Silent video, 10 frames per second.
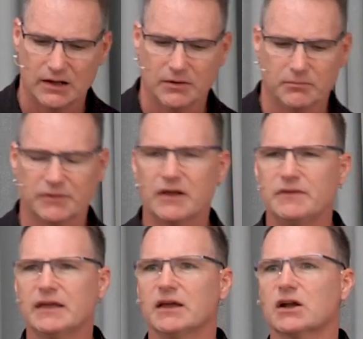but then
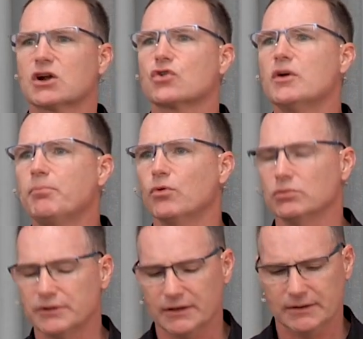they get
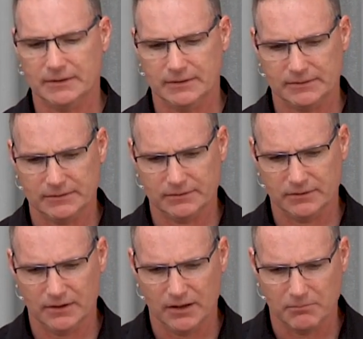crippled
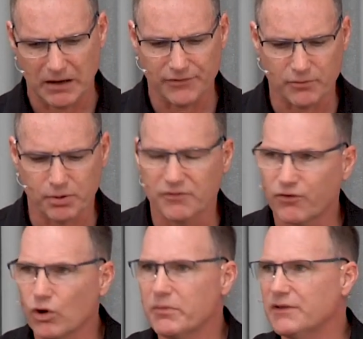by their
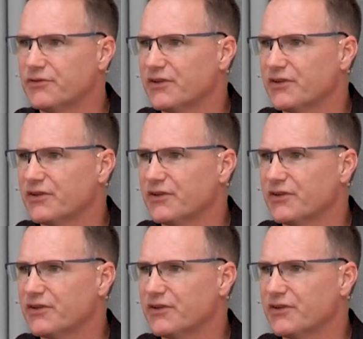performance